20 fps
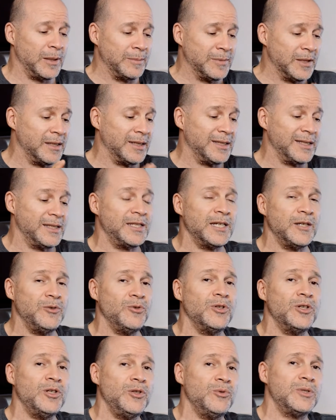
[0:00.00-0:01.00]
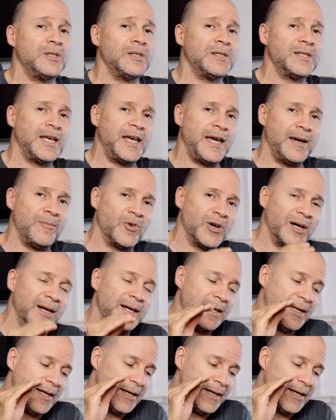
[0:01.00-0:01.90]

I'm going to continue to use this camera